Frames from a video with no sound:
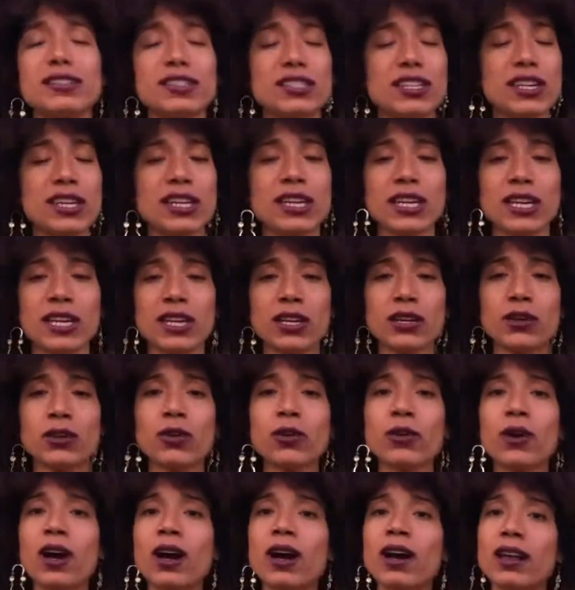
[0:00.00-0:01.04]
guaranteed
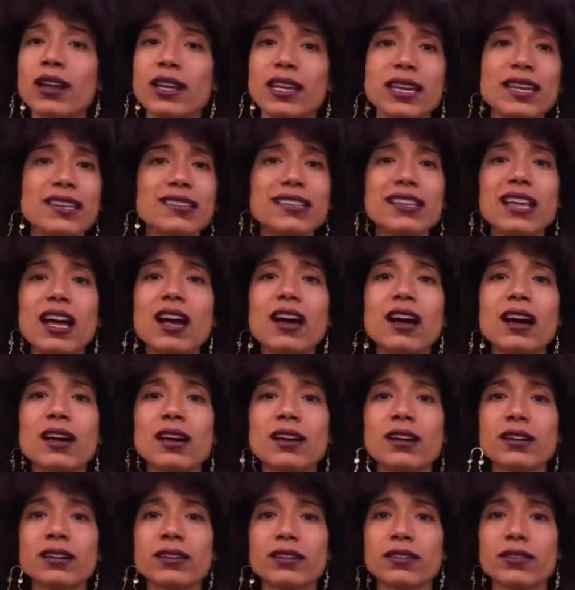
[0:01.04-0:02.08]
what is
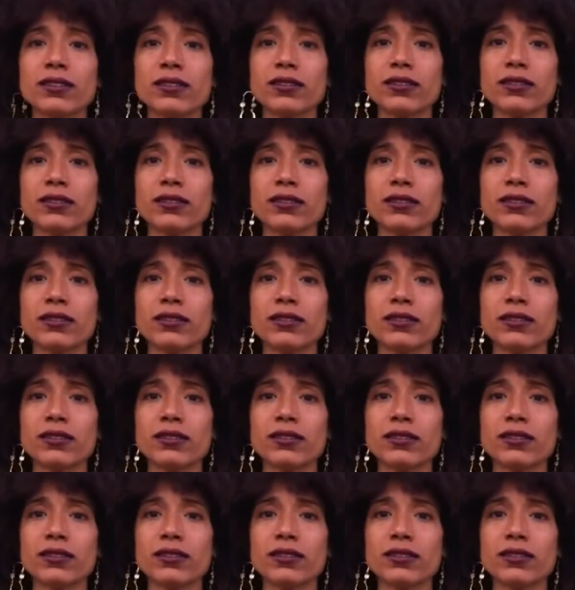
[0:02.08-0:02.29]
love